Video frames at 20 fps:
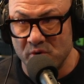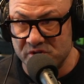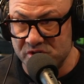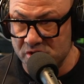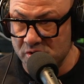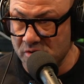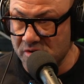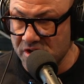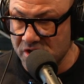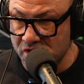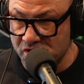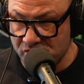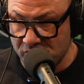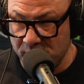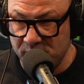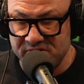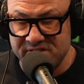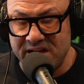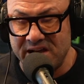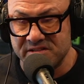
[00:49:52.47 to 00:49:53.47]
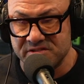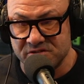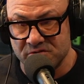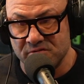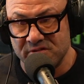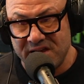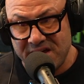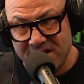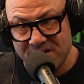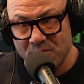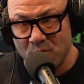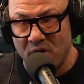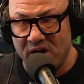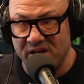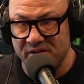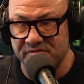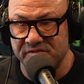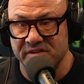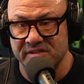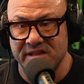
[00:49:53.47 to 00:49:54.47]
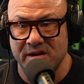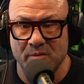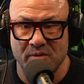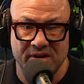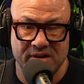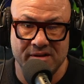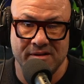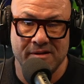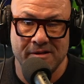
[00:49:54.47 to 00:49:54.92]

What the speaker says: Would you contribute that to that? Why I feel that way?